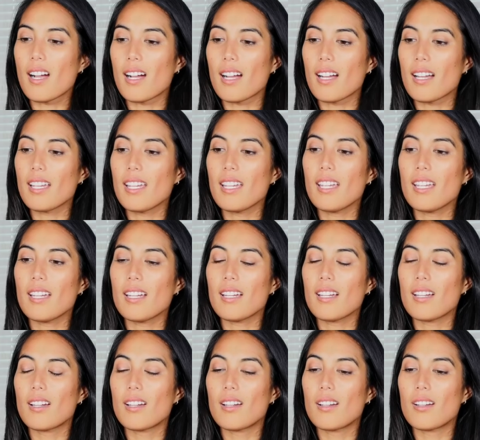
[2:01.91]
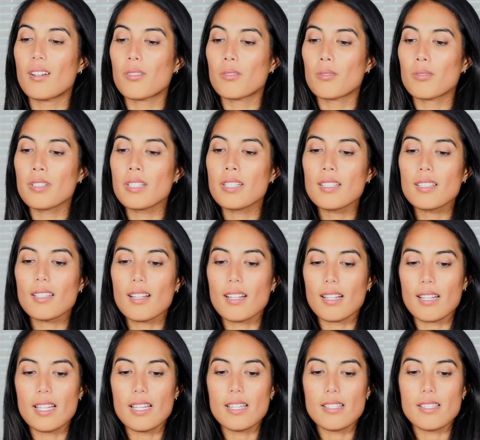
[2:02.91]
I
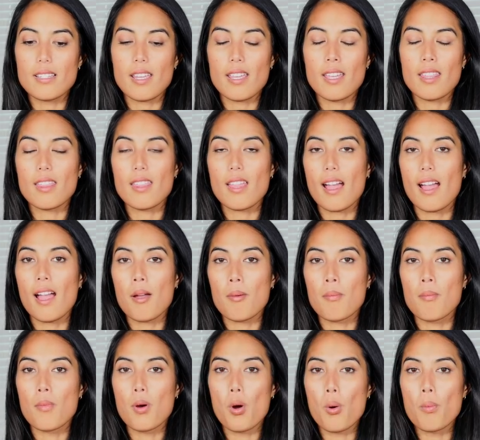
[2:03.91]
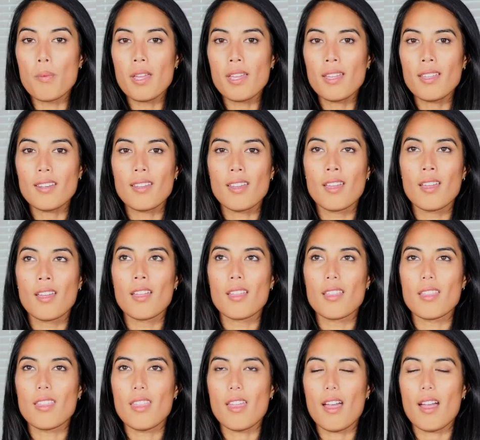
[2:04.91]
realized in that moment
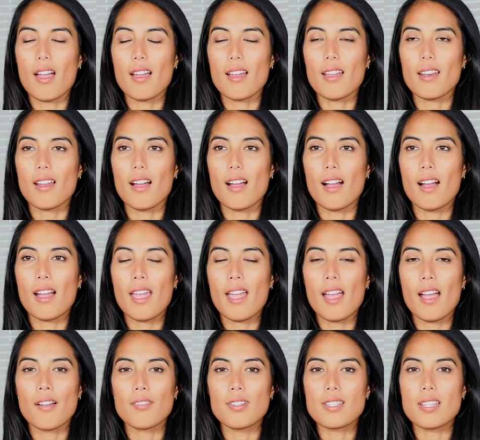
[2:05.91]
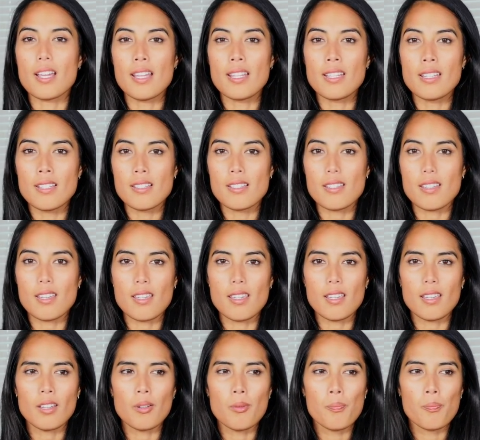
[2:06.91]
that I have a
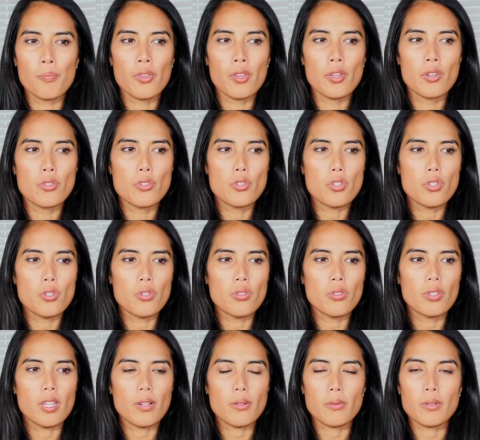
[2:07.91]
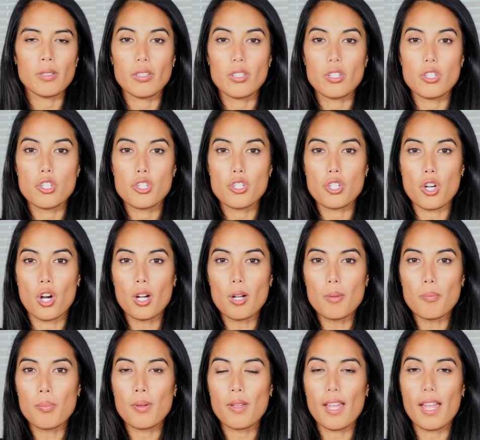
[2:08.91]
tendency to get really
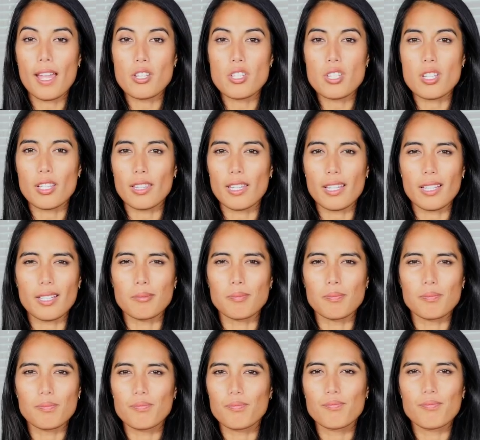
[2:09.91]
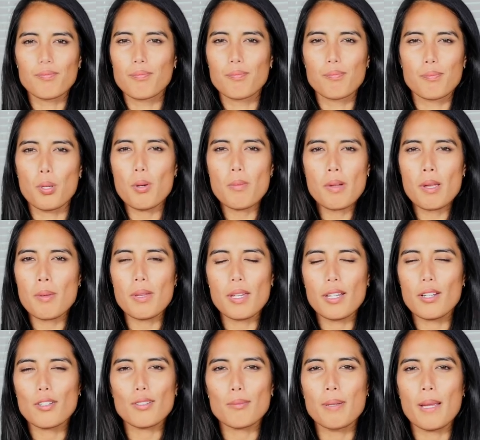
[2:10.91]
sharp and to like put my
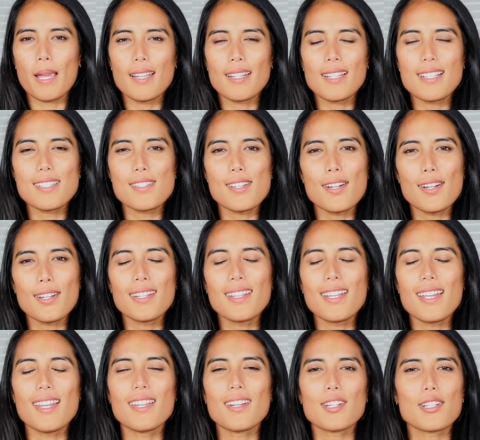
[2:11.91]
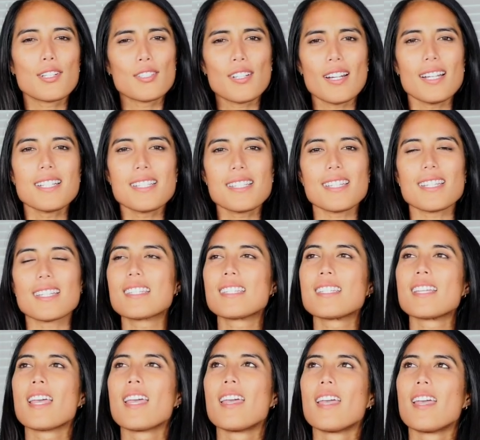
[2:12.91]
big girl panties on in a
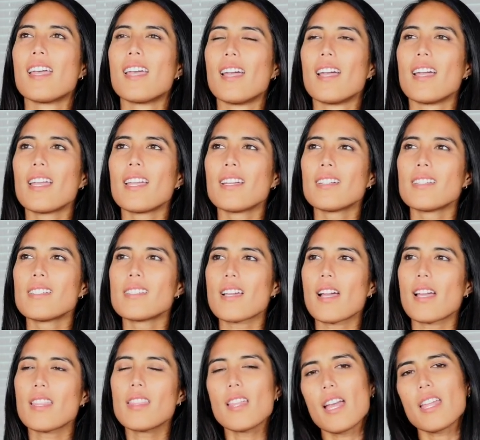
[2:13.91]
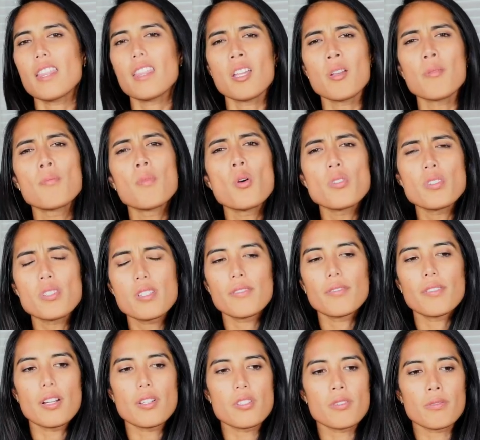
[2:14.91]
crisis. And I think most
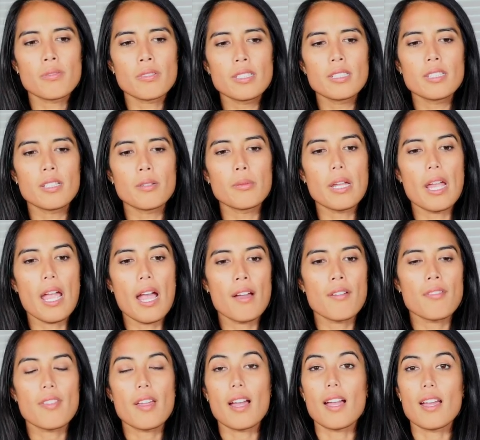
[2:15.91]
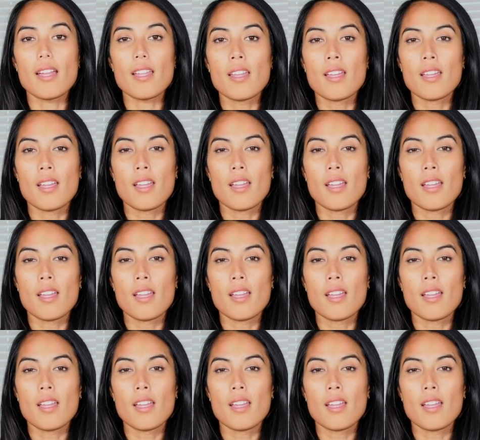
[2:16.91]
of us really, we have that